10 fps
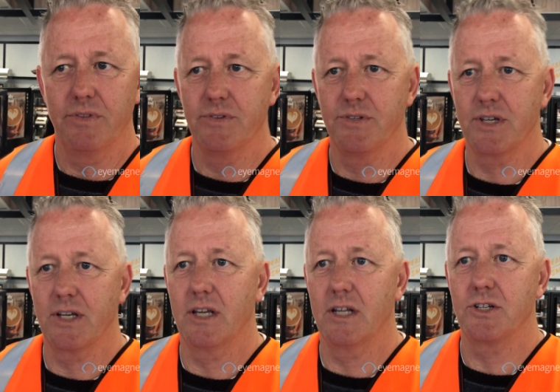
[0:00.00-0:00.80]
Z
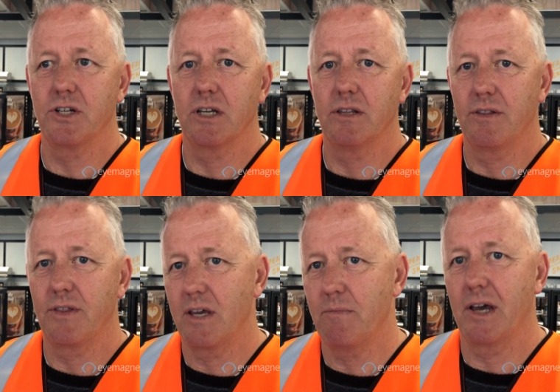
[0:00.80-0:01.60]
Energy and
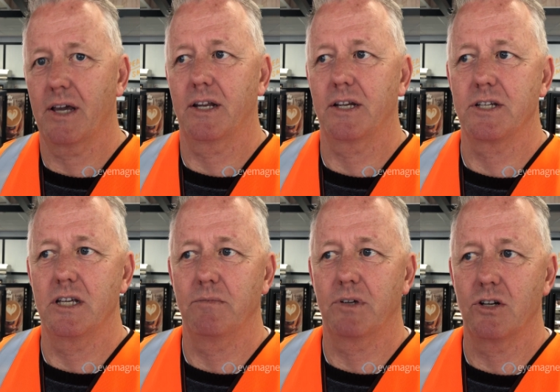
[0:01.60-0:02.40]
their marketing
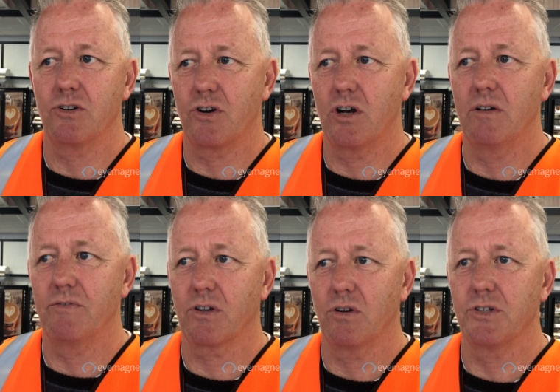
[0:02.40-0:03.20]
team can drive
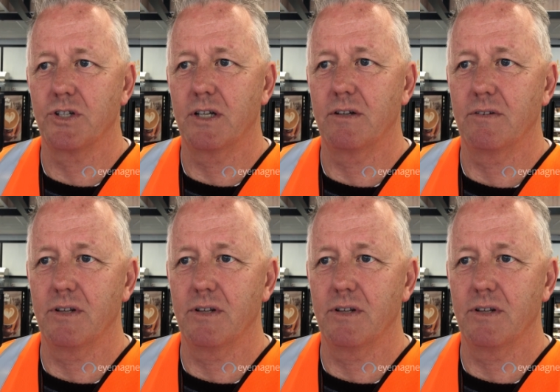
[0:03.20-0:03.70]
the content